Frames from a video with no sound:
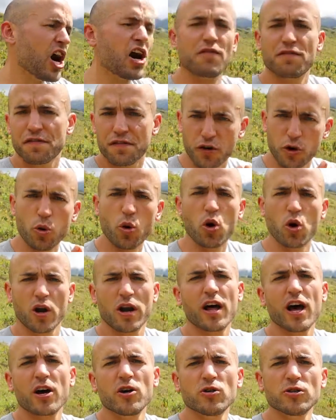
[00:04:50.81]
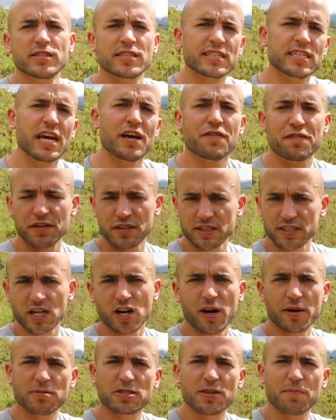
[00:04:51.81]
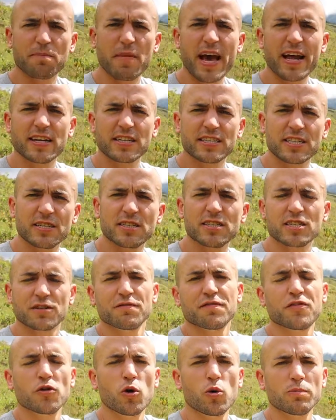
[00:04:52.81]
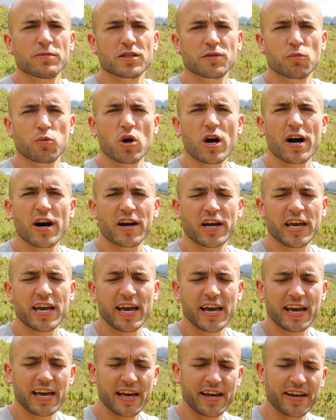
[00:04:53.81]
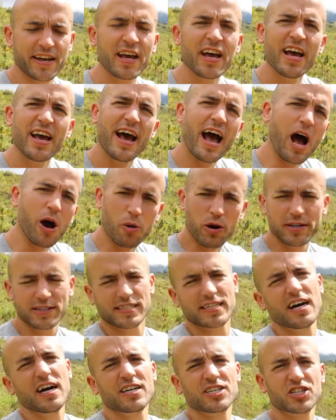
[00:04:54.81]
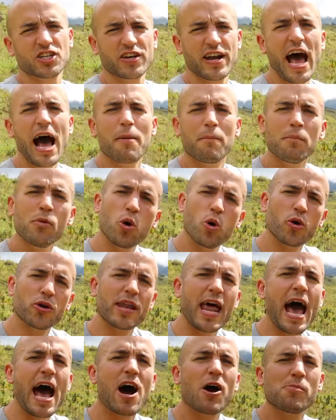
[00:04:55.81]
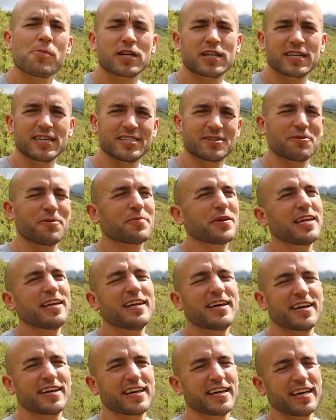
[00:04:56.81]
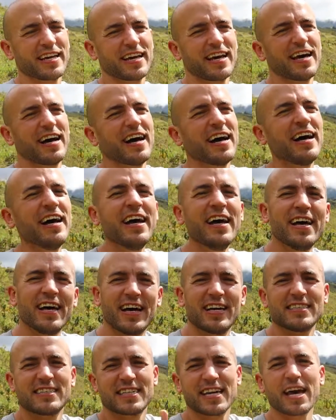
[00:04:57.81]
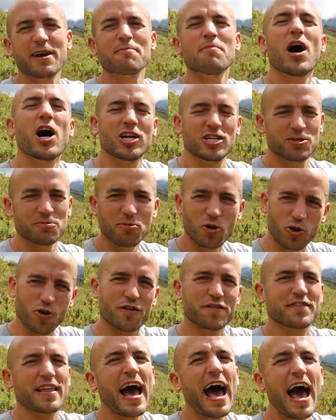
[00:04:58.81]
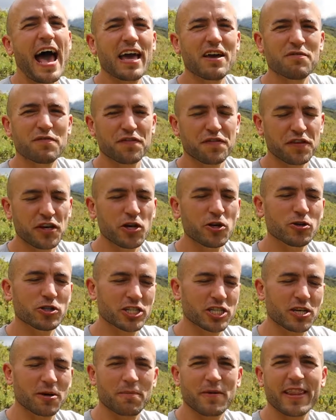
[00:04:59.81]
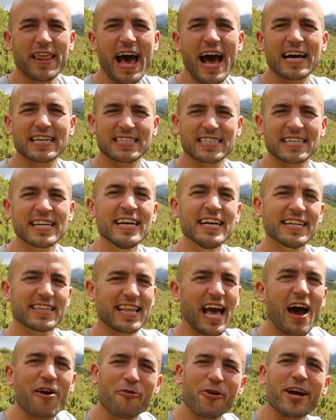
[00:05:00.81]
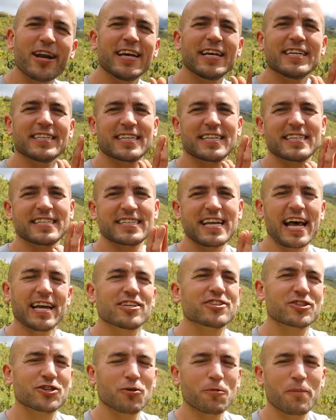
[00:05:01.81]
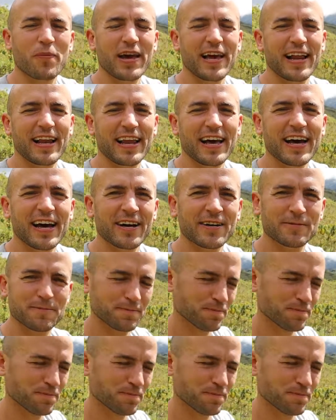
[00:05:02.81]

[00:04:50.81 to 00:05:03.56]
through all those different types of medicines and forms of working, and I won't touch on that more now because we'll be looking and seeing much more of that in future, but that really is a central pillar.